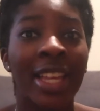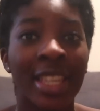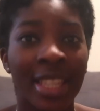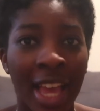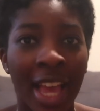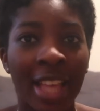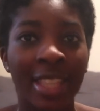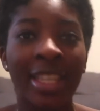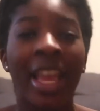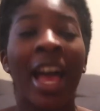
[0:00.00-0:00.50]

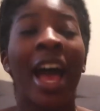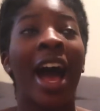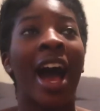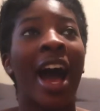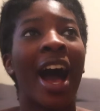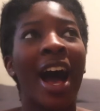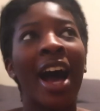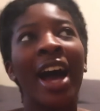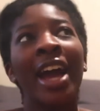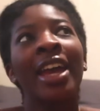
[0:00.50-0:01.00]
yes.
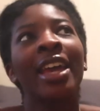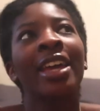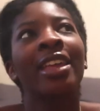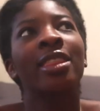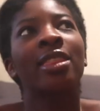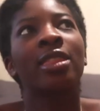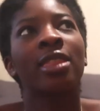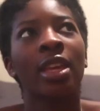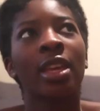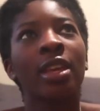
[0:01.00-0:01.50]
I
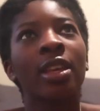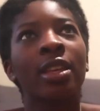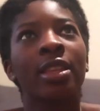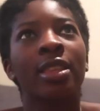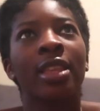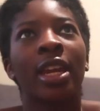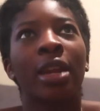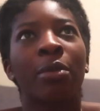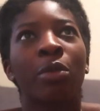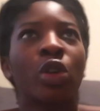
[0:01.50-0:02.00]

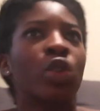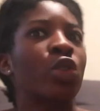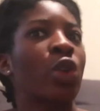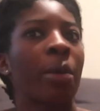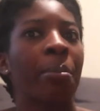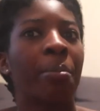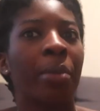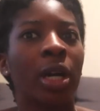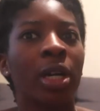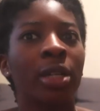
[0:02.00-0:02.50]
think that I'm a
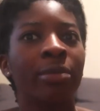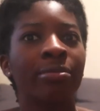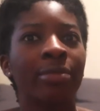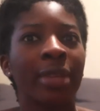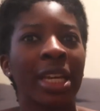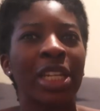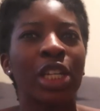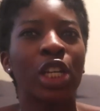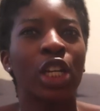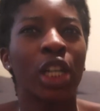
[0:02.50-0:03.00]
grandma
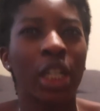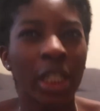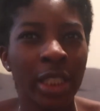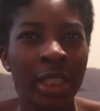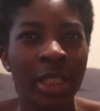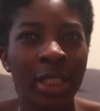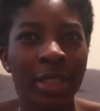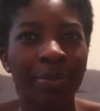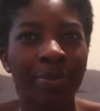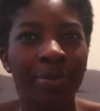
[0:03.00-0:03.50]
at
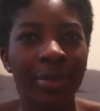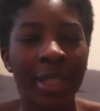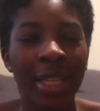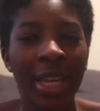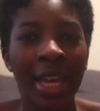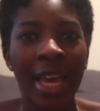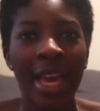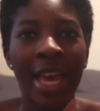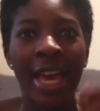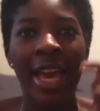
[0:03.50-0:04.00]
heart.
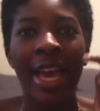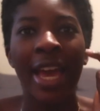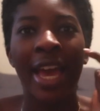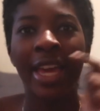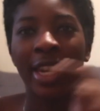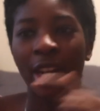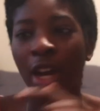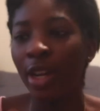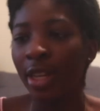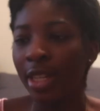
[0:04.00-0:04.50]

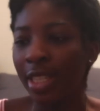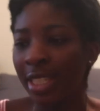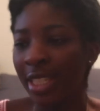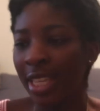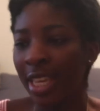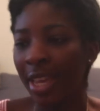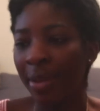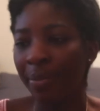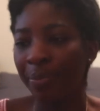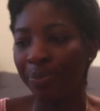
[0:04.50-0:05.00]
And
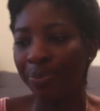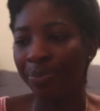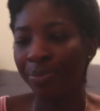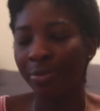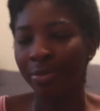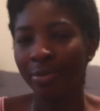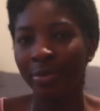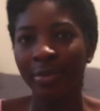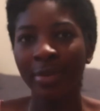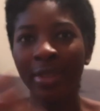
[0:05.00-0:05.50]
honestly,
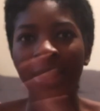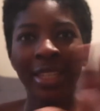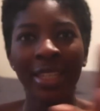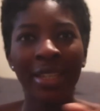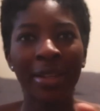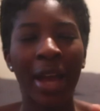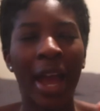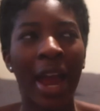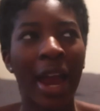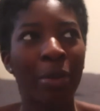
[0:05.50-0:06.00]

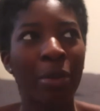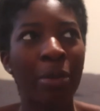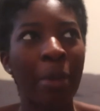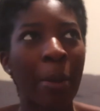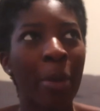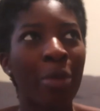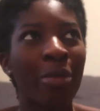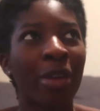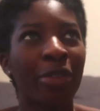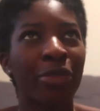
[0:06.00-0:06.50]
I
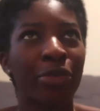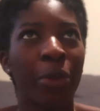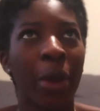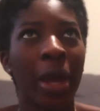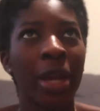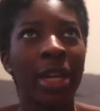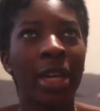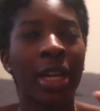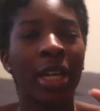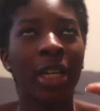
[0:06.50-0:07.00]
remember my
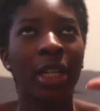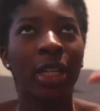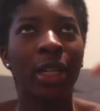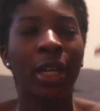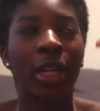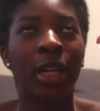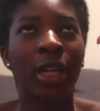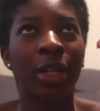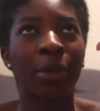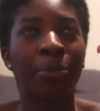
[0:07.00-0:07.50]
friend
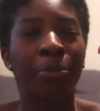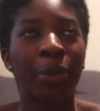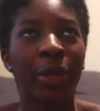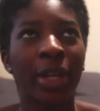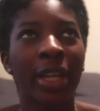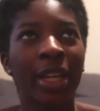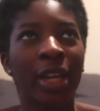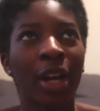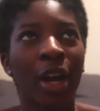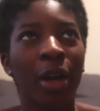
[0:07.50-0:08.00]
uh,
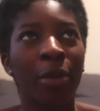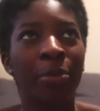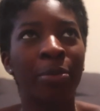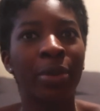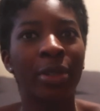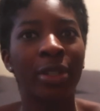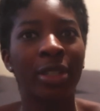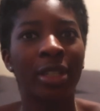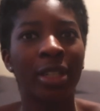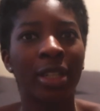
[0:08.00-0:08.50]
putting up
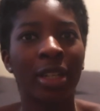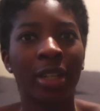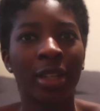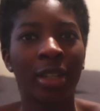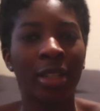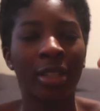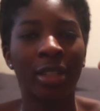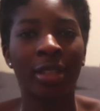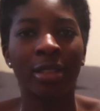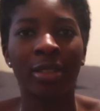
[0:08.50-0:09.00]

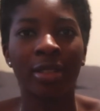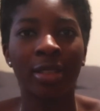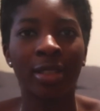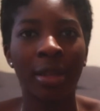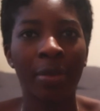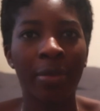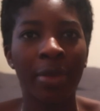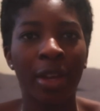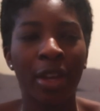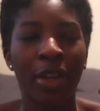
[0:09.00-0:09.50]
uh,
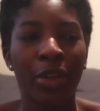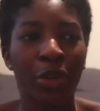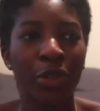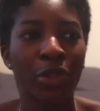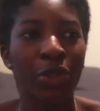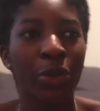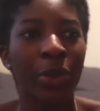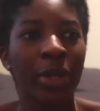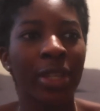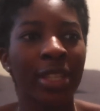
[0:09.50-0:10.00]
something on her
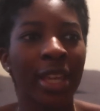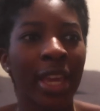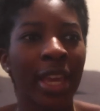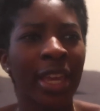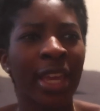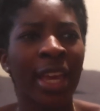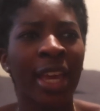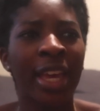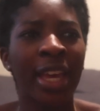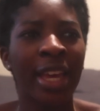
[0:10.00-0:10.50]
story saying